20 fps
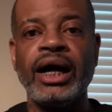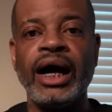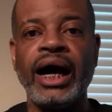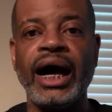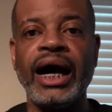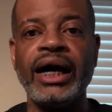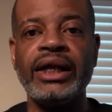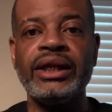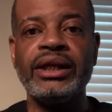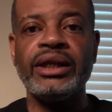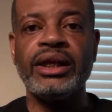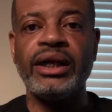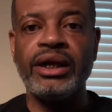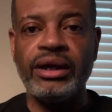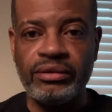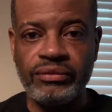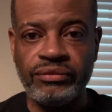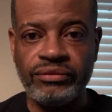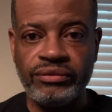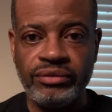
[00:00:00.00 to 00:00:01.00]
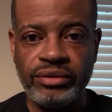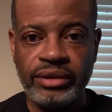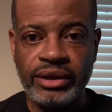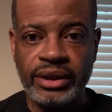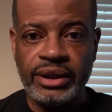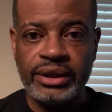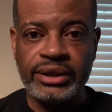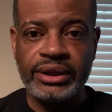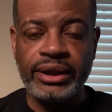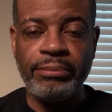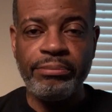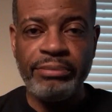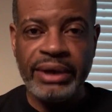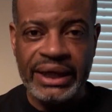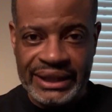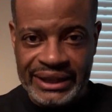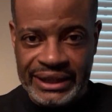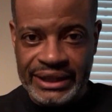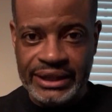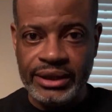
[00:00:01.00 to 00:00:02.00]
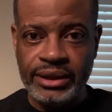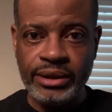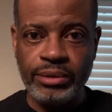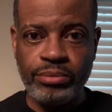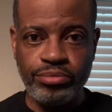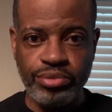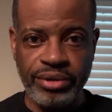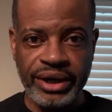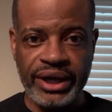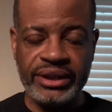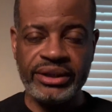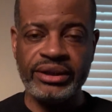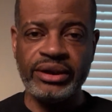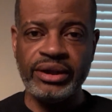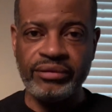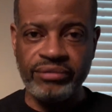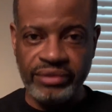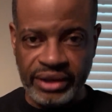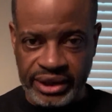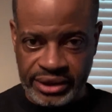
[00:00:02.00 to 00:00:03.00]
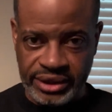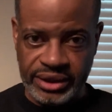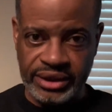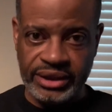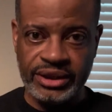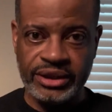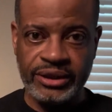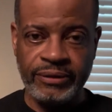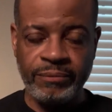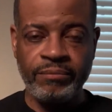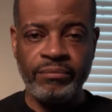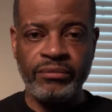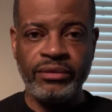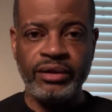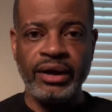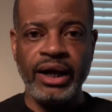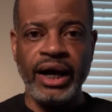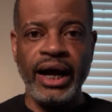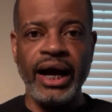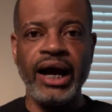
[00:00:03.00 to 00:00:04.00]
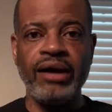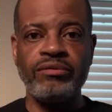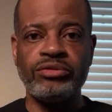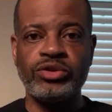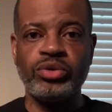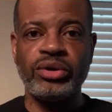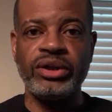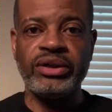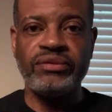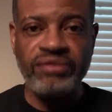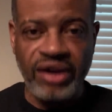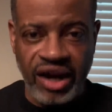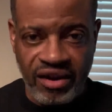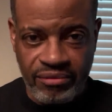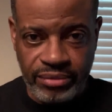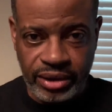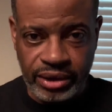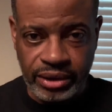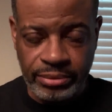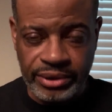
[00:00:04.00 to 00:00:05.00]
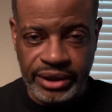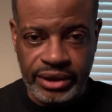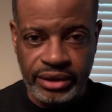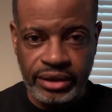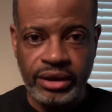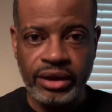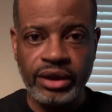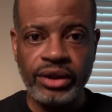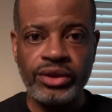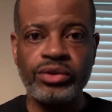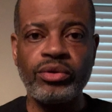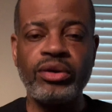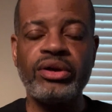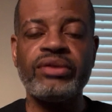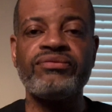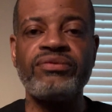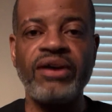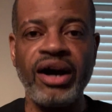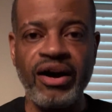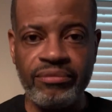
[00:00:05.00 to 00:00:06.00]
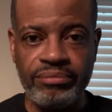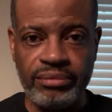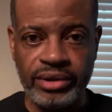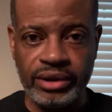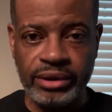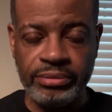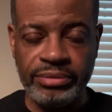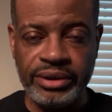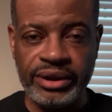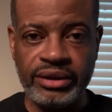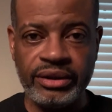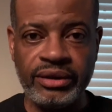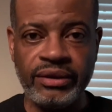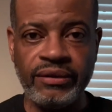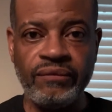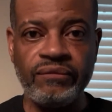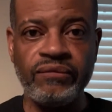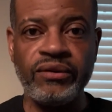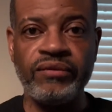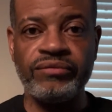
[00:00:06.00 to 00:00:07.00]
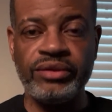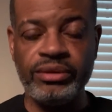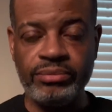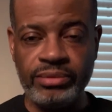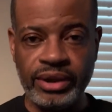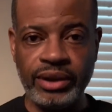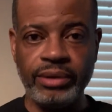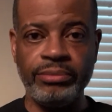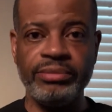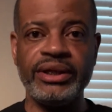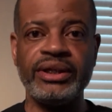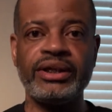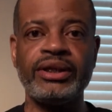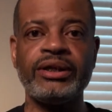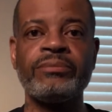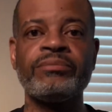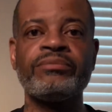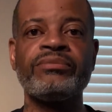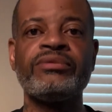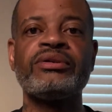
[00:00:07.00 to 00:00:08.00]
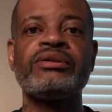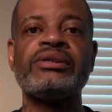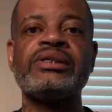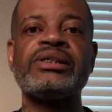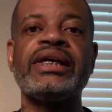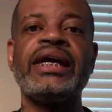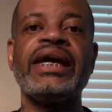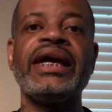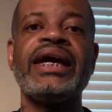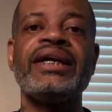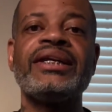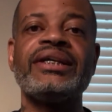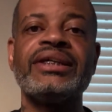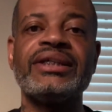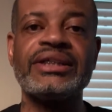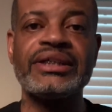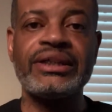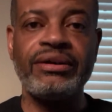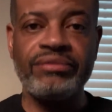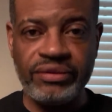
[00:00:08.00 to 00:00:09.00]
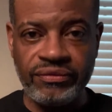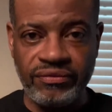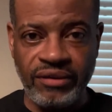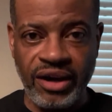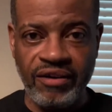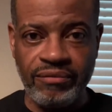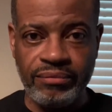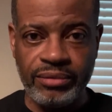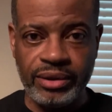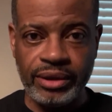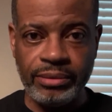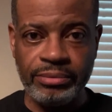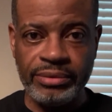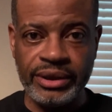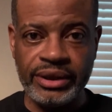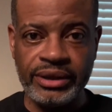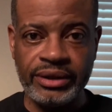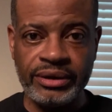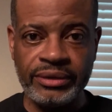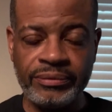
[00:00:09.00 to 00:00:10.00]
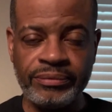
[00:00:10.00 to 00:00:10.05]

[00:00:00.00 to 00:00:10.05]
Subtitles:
I love the Mieke brand of lenses. I have a 25mm, 35mm, 50mm, and a 75mm.